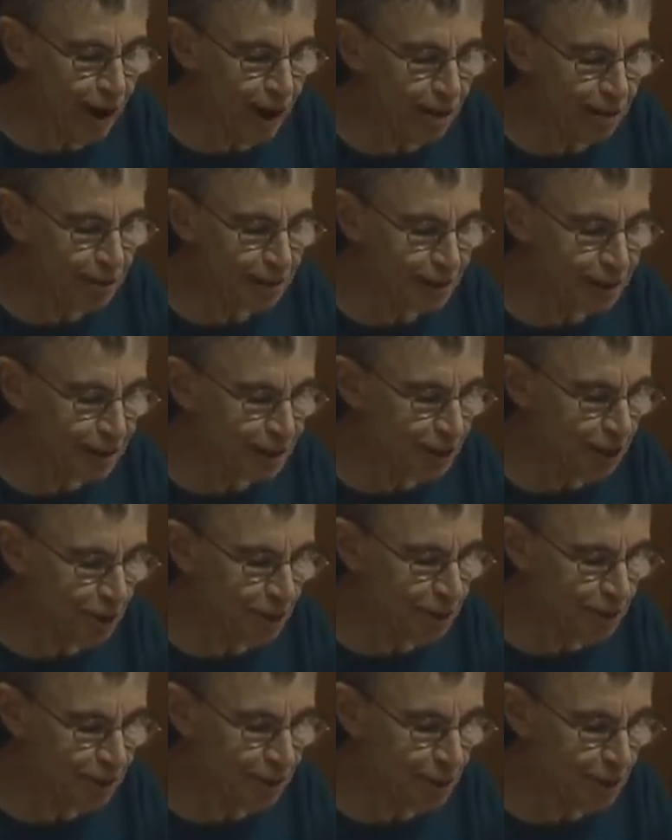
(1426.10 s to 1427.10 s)
brown
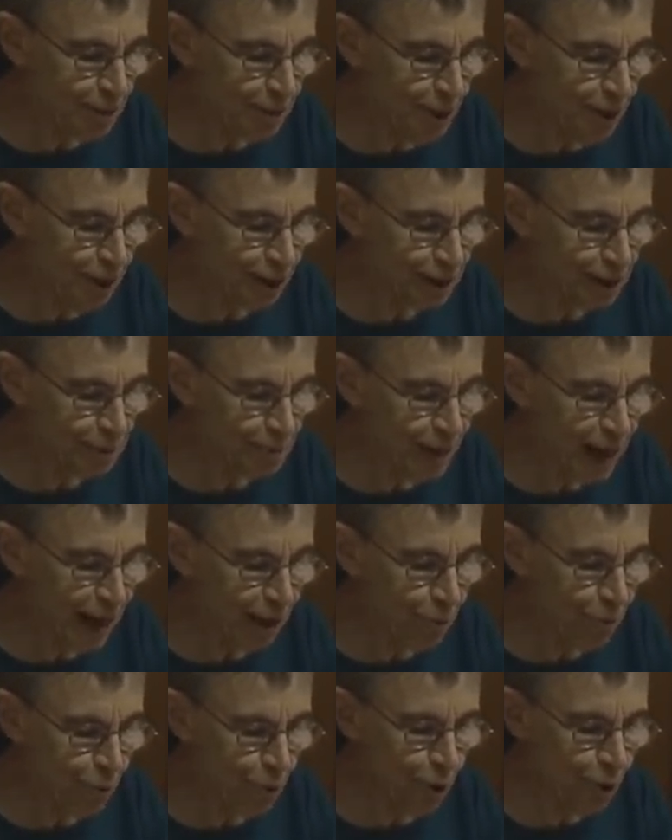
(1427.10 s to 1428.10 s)
stone of the bar's
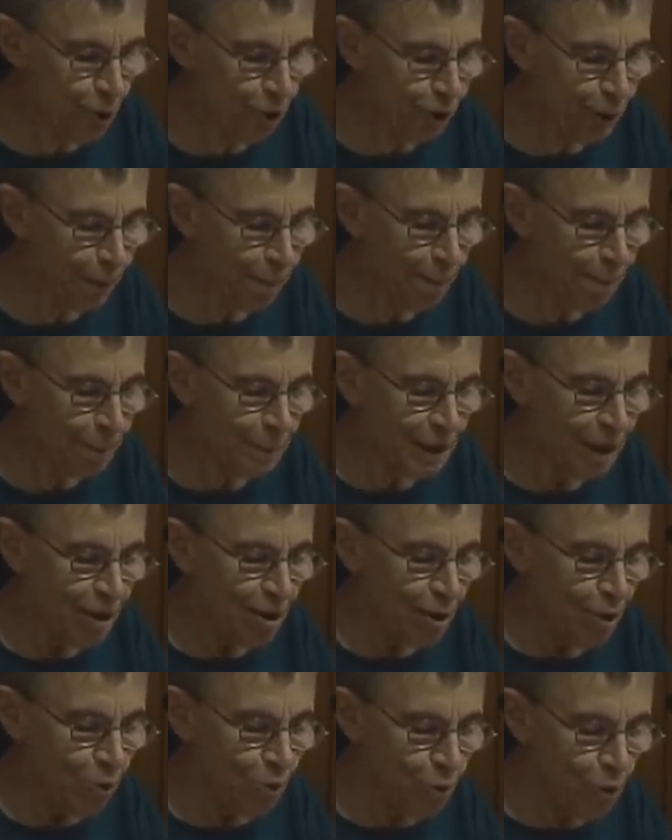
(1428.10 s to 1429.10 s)
back wall,
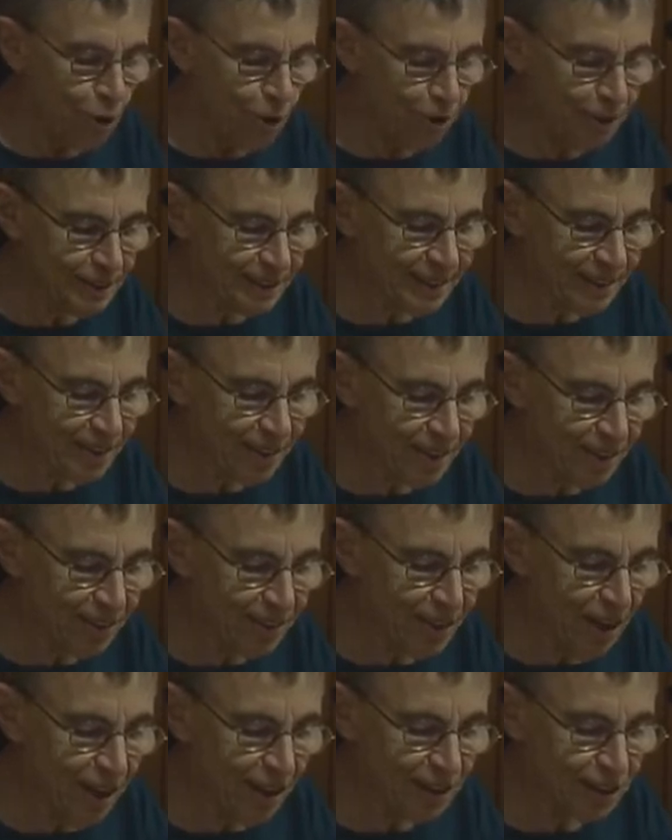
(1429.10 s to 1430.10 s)
words and
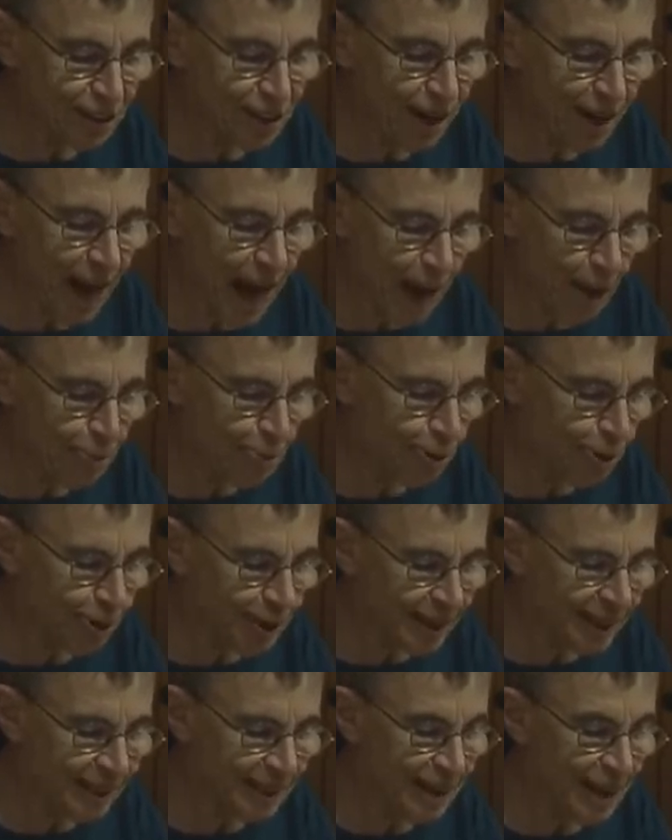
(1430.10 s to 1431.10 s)
collage on
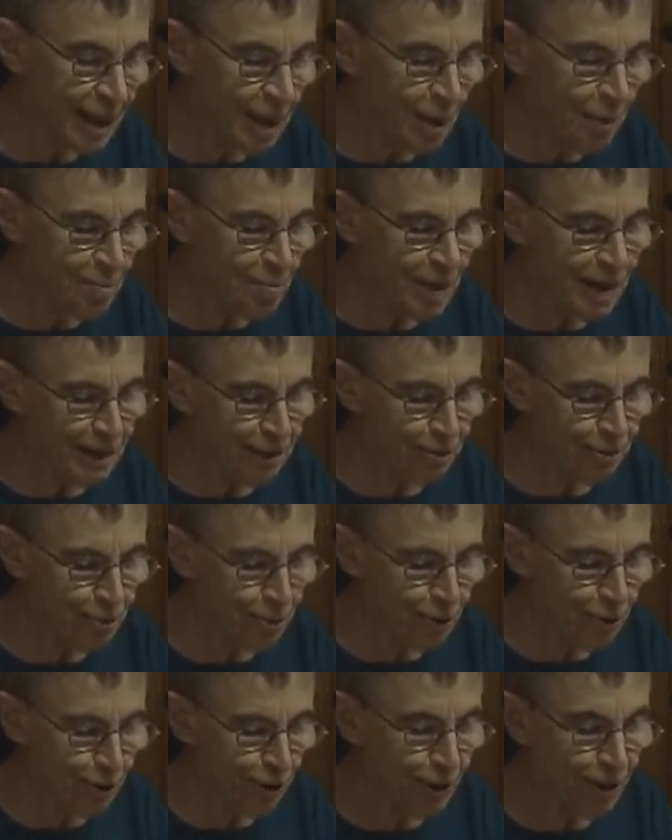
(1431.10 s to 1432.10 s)
aquarelle,
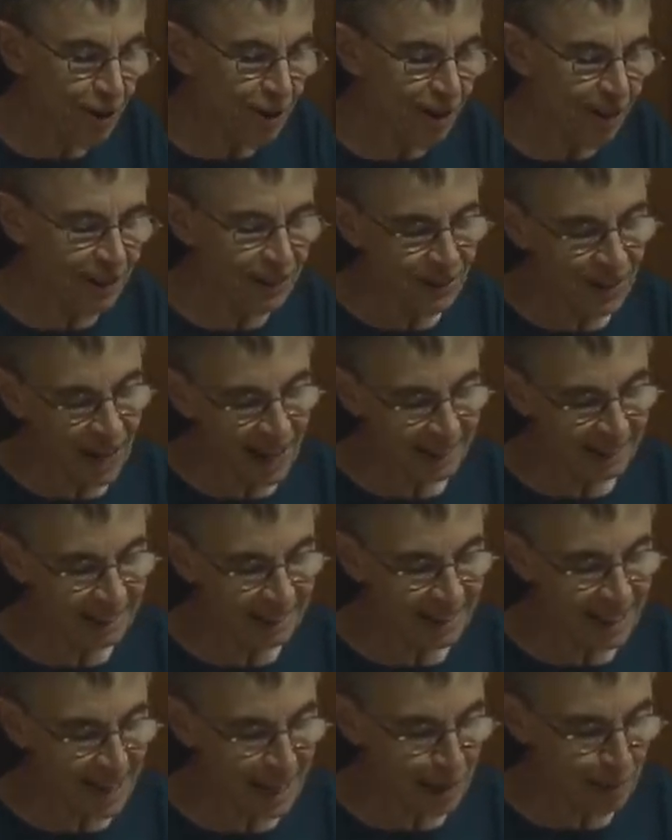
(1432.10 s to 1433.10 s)
metaphor, a
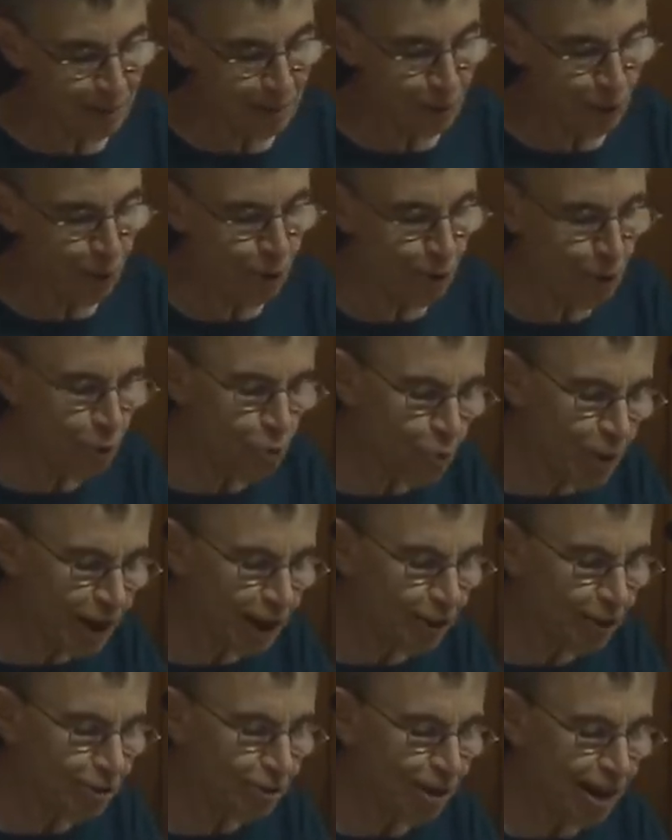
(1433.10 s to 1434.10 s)
landscape, or a
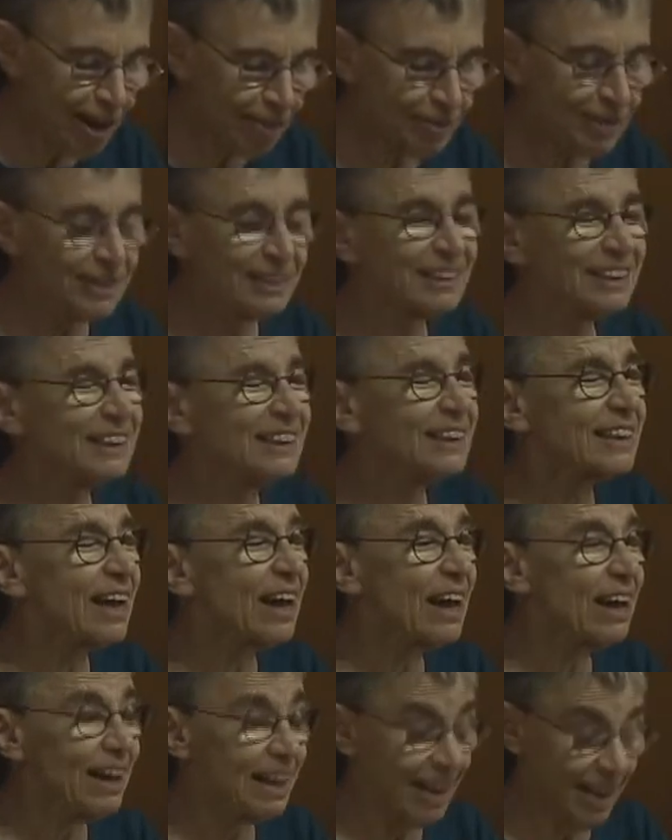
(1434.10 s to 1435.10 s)
well-traveled
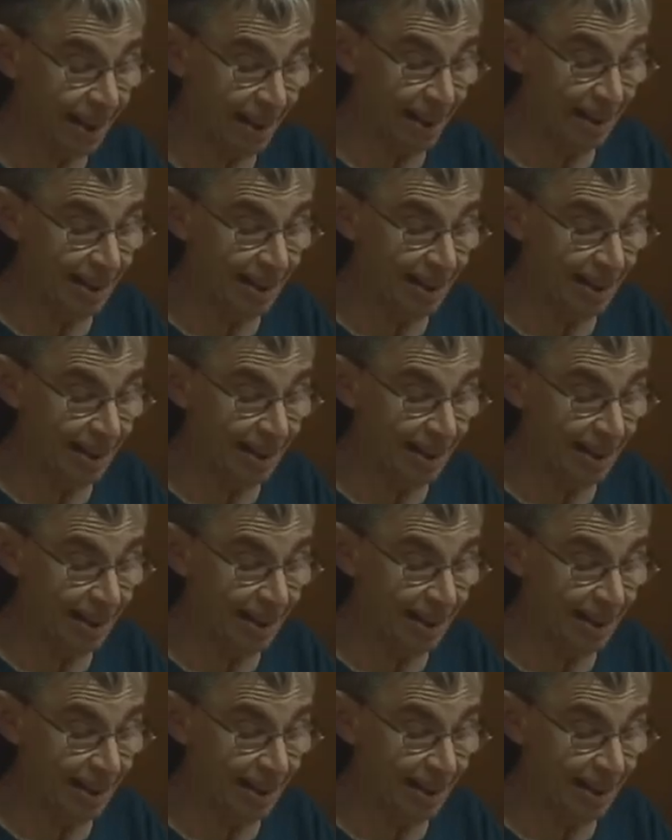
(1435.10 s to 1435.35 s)
sky,